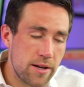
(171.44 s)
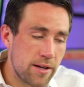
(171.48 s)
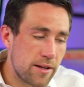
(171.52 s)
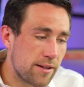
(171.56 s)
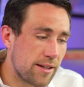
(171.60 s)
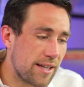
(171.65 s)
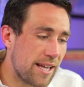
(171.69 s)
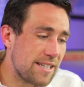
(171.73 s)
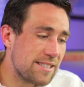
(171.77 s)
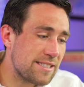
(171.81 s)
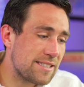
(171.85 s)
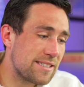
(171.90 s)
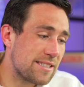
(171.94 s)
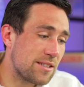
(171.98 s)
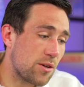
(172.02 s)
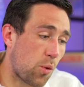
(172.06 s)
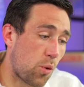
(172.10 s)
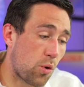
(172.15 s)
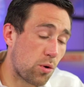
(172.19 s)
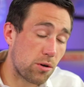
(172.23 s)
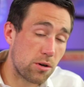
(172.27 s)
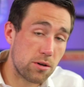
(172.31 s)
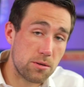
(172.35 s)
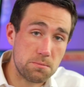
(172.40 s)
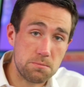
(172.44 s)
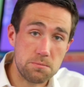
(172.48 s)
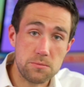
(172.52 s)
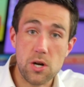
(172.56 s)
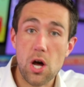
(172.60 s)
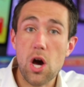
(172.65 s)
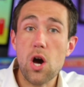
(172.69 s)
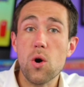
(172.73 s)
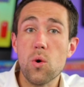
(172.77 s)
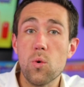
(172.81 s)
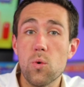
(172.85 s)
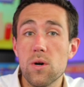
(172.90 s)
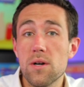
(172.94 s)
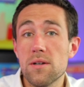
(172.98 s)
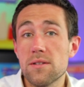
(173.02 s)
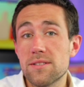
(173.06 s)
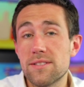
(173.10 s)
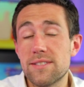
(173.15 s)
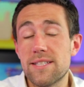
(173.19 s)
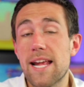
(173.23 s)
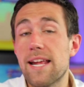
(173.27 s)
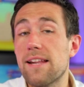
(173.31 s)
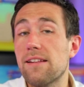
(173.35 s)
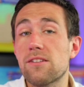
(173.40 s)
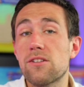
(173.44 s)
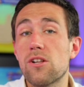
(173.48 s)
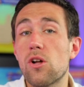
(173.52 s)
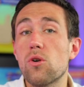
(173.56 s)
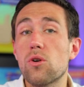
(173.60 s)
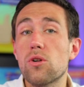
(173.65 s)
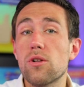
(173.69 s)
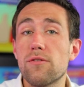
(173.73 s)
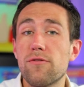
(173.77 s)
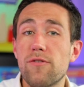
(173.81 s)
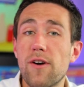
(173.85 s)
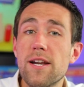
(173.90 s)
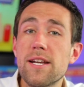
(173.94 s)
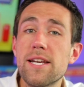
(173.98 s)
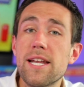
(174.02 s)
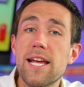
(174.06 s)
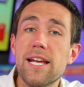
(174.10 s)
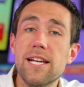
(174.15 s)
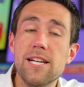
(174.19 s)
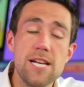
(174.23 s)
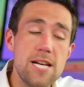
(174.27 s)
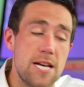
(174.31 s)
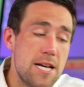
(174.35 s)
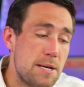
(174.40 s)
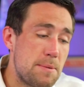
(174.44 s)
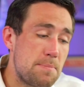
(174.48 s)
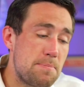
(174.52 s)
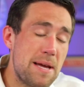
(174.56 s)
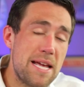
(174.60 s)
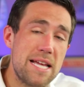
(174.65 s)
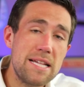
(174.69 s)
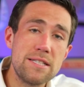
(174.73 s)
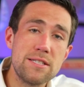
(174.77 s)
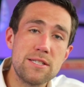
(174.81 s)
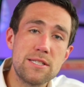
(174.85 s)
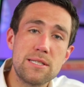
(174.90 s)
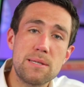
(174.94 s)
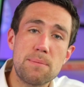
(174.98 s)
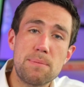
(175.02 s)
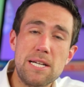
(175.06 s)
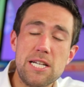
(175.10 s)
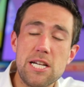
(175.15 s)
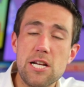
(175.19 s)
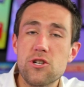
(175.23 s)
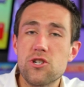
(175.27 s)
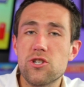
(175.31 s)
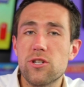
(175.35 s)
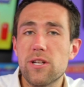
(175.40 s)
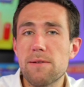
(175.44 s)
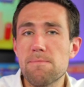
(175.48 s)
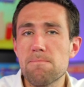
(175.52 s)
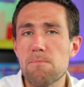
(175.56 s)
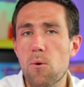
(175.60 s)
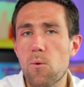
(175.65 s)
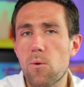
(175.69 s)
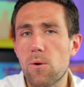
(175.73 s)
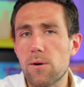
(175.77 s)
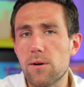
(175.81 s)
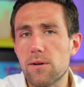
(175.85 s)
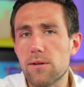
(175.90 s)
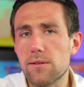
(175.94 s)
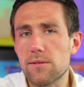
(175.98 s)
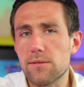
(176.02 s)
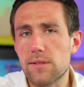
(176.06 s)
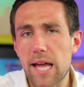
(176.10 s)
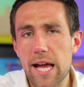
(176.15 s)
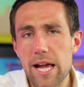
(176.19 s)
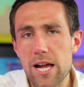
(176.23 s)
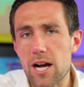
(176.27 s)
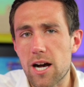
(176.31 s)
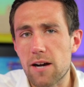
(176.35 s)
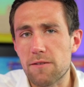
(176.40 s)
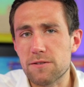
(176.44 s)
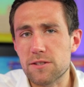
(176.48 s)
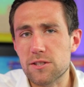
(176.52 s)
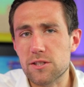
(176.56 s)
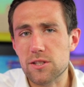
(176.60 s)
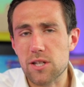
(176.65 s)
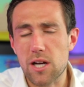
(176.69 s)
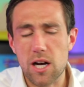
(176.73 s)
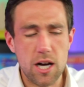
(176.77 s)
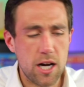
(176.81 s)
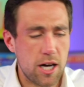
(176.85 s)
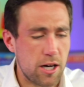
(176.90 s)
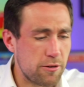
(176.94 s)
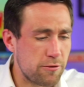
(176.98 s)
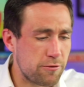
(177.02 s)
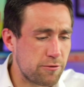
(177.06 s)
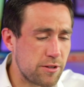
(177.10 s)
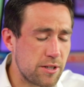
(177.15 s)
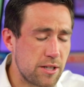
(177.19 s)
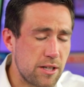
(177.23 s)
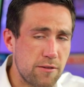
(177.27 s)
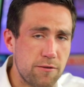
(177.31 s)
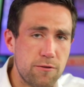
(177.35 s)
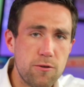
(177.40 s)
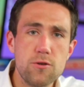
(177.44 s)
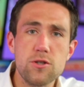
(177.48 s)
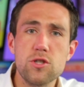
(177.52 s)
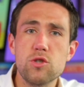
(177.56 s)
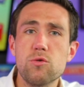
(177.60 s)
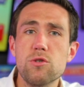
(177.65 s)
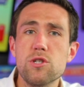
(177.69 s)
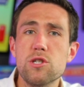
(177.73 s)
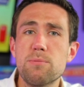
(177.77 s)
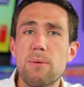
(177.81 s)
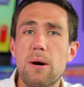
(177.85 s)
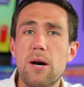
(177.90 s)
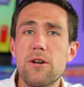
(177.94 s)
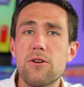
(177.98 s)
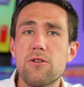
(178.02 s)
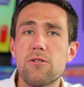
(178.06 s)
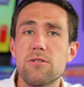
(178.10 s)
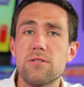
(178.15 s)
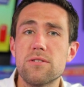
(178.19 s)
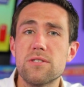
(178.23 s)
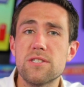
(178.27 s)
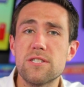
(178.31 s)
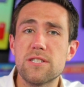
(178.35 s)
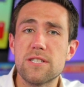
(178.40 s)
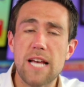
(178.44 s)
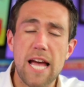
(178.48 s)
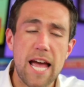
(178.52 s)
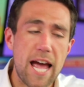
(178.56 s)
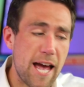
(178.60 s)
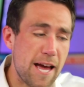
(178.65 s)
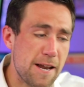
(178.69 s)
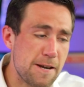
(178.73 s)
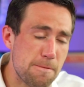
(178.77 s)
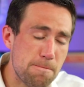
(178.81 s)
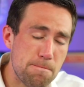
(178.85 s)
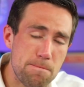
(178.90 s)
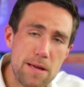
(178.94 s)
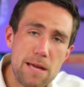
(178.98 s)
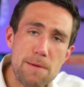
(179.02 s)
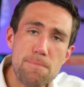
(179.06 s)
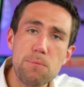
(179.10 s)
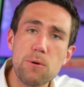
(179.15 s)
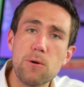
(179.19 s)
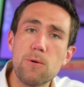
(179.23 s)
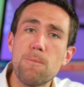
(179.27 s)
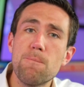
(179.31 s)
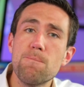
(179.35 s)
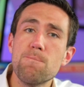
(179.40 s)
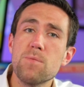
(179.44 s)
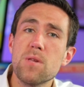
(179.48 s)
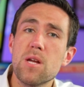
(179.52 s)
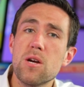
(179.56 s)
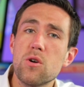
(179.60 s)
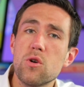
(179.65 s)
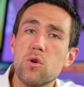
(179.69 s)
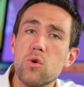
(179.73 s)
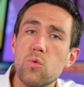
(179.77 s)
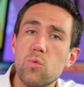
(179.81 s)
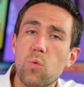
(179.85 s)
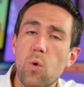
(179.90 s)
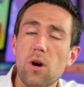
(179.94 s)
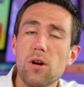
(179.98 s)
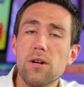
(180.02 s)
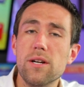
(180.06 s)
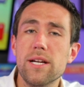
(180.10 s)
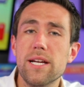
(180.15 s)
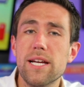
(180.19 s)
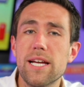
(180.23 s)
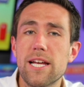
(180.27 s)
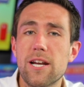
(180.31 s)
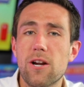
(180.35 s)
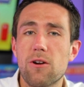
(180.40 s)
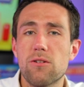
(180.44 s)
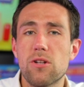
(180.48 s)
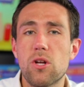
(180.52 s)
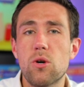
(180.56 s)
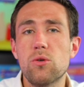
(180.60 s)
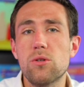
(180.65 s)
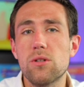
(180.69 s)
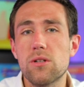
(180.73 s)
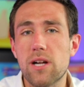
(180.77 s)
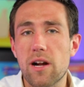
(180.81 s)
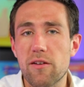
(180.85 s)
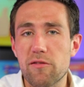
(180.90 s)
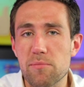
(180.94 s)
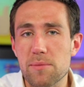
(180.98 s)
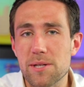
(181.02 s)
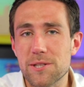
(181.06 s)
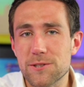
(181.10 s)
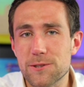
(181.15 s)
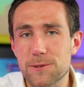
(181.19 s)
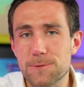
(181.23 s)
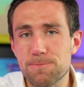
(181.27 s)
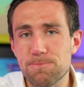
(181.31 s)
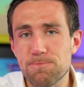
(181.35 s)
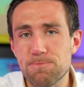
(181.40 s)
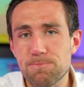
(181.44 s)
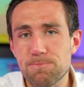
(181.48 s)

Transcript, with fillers: Less or no state and local funding means potentially more layoffs of first responders and people who work in our local governments.